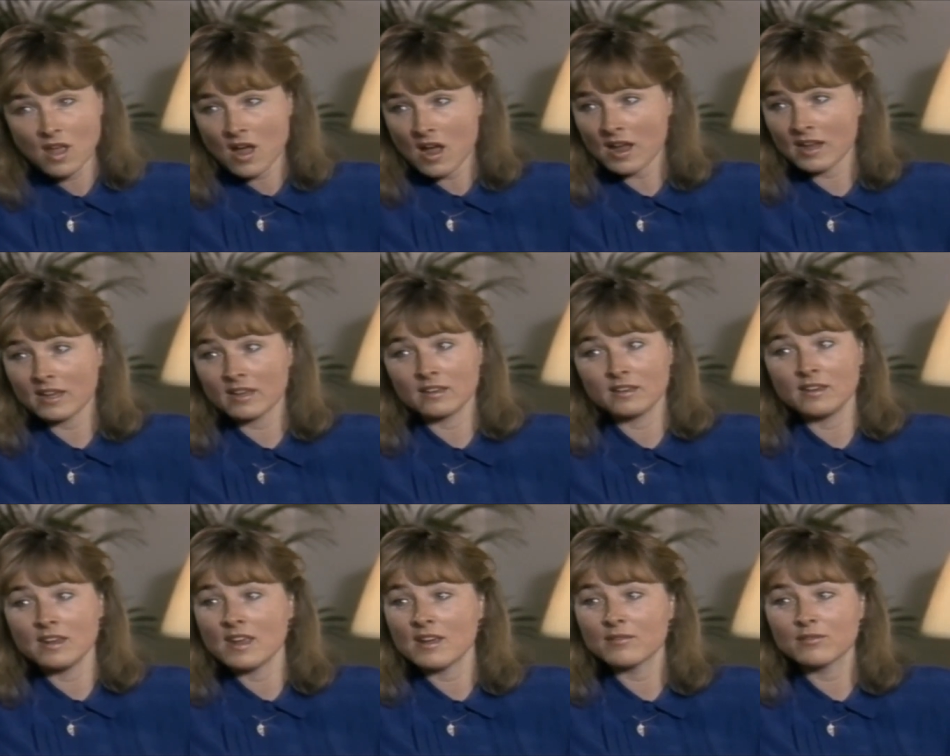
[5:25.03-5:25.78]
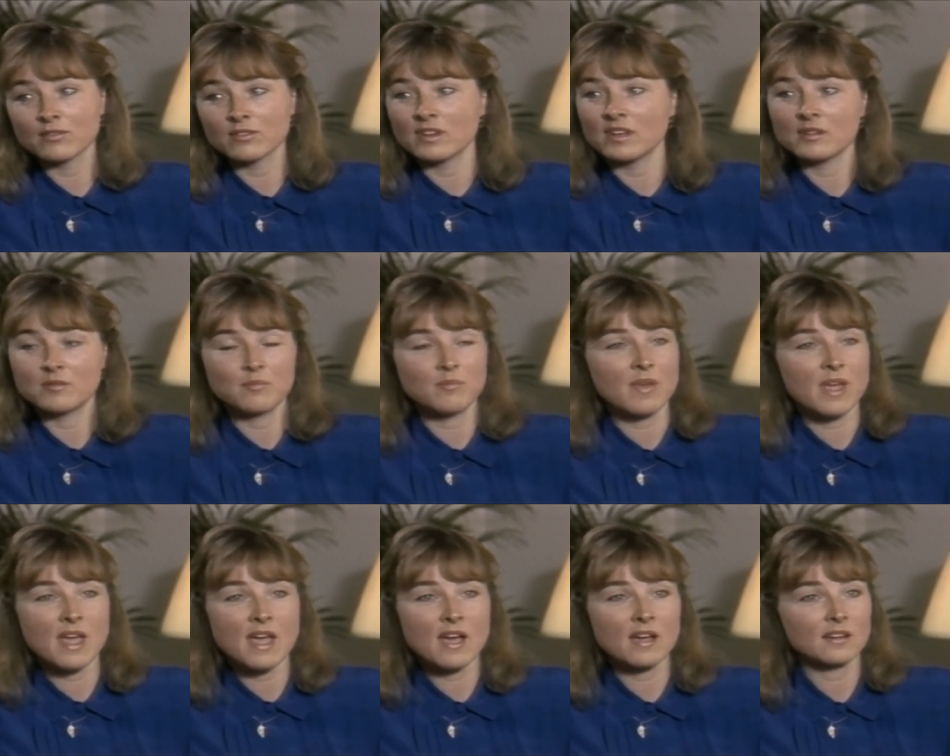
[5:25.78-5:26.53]
I can never get
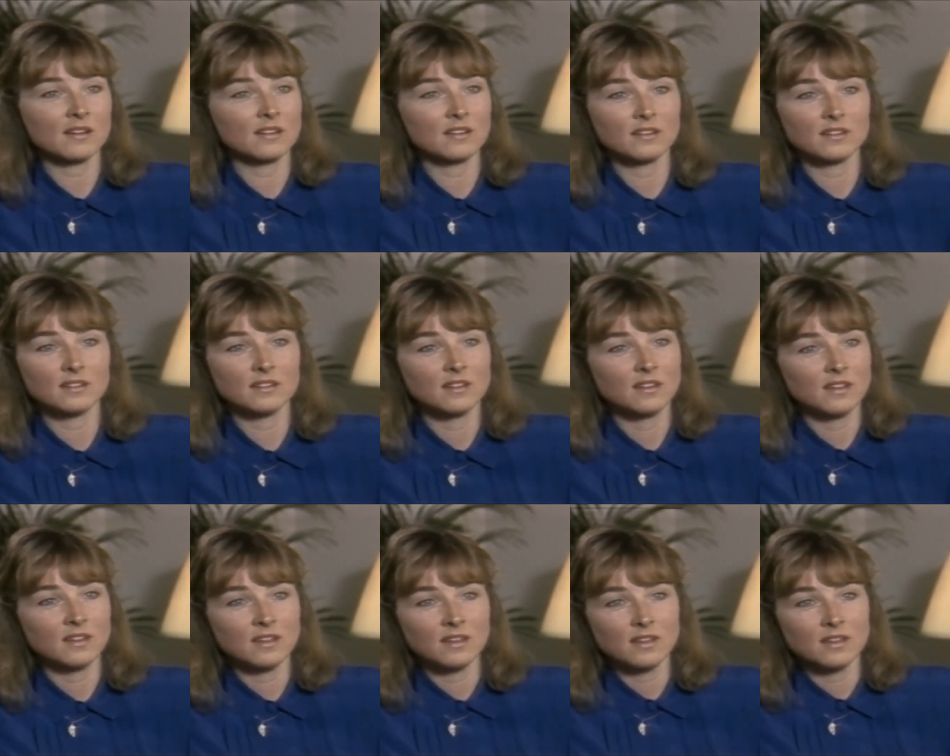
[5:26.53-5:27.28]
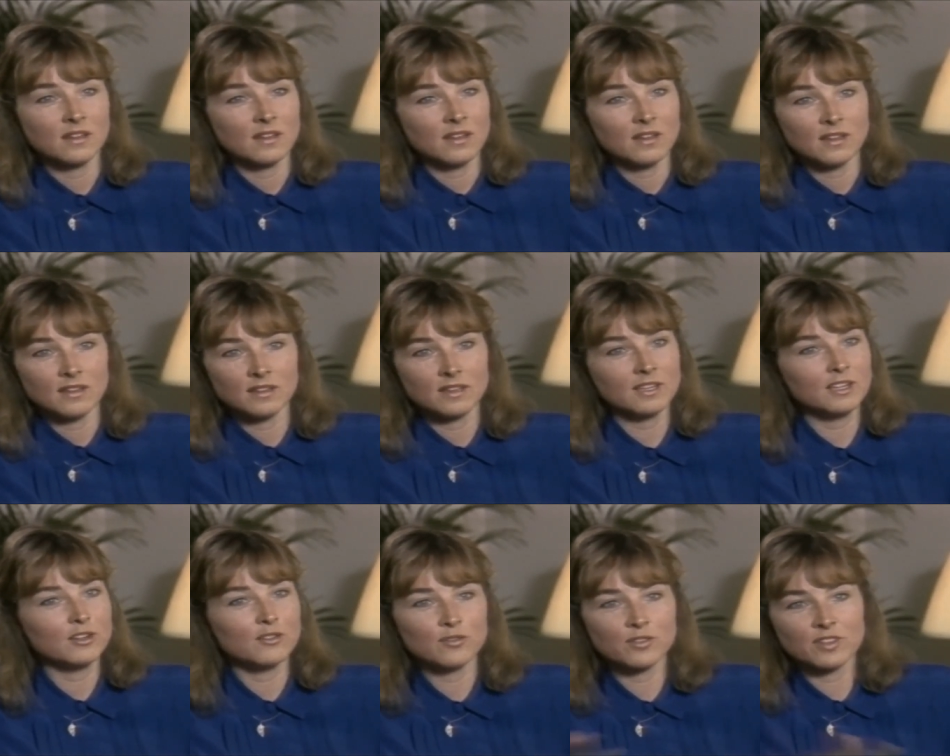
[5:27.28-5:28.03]
back
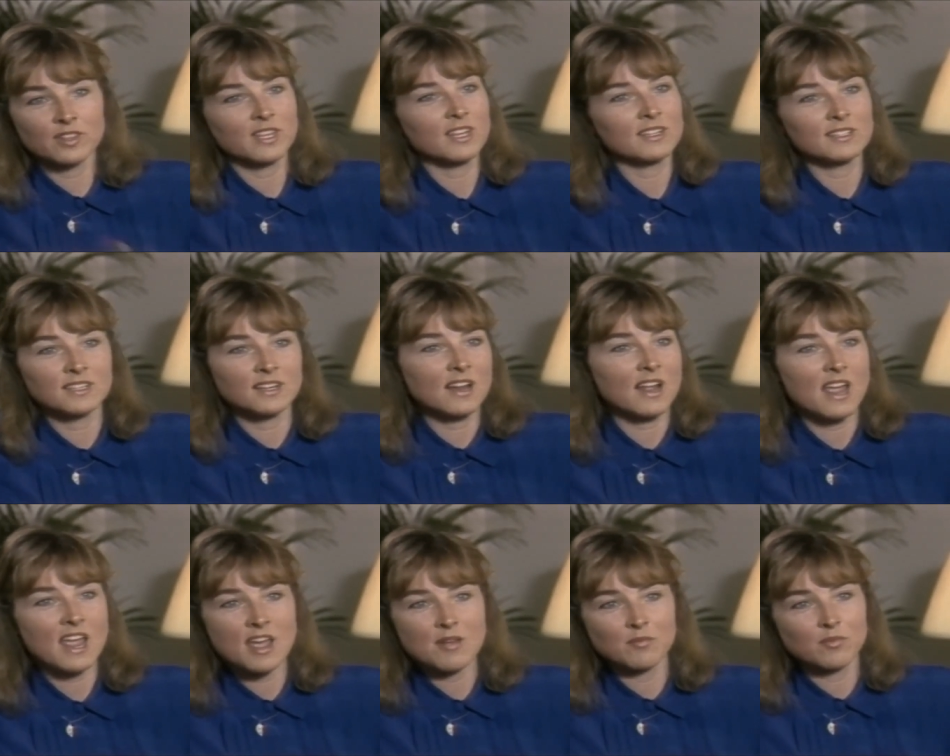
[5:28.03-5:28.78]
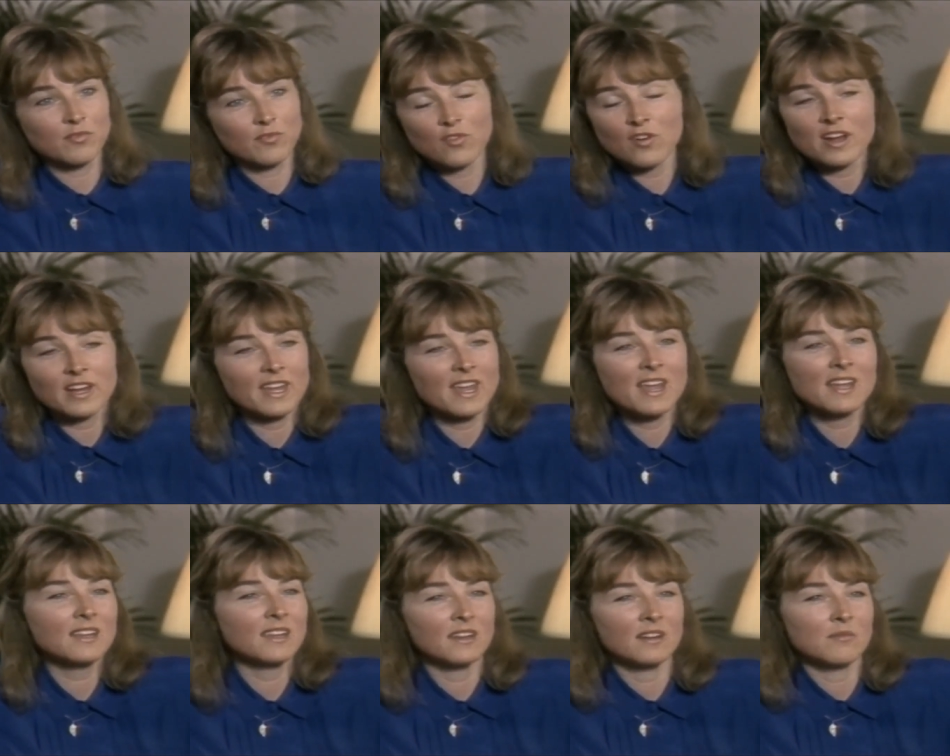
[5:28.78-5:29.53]
you know, the things that I had before, I
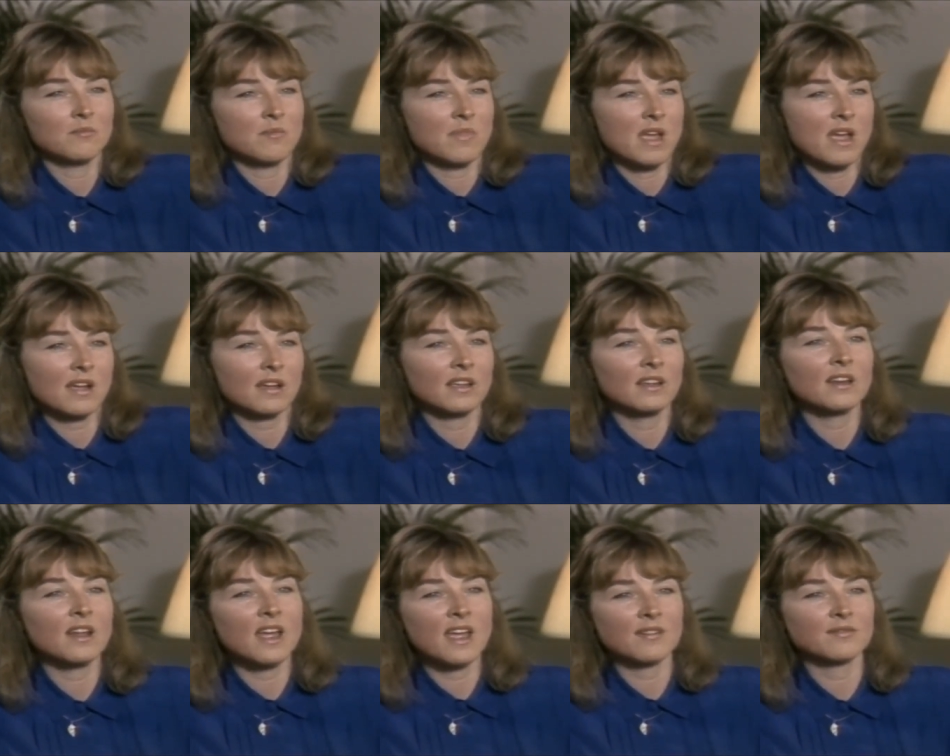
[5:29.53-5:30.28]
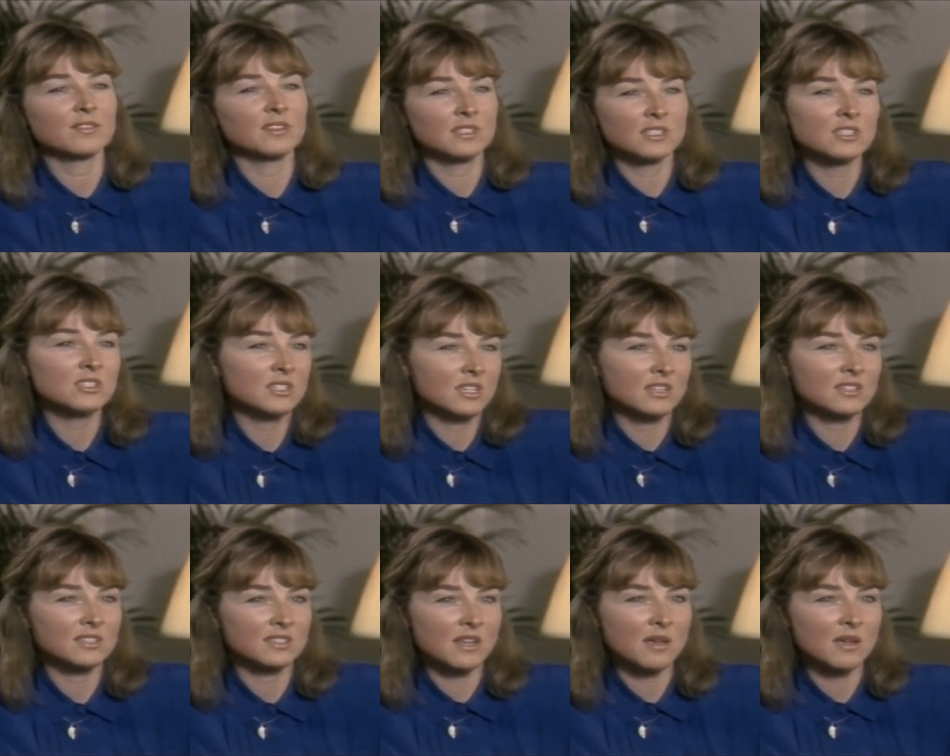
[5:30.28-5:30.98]
can't get them back. And I have to just accept